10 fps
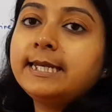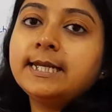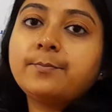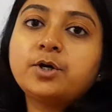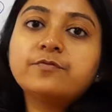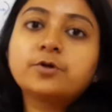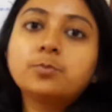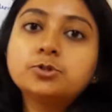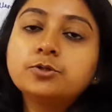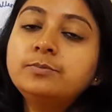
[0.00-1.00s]
N number of
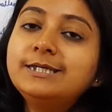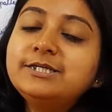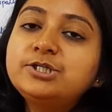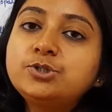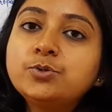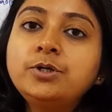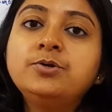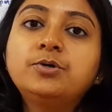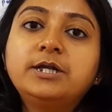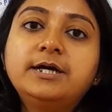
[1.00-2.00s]
chromosomes, these 2
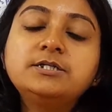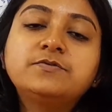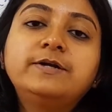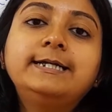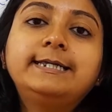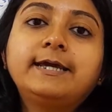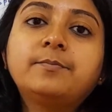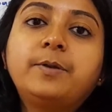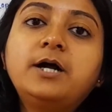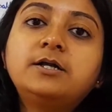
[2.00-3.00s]
nucleus will
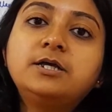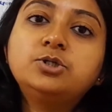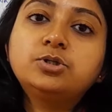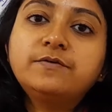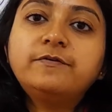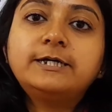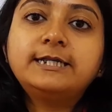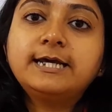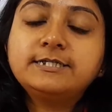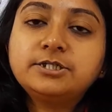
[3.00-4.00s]
take part into the
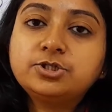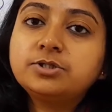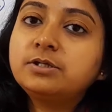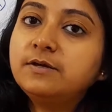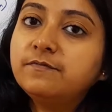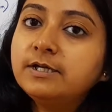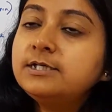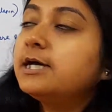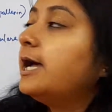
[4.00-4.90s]
fertilization event,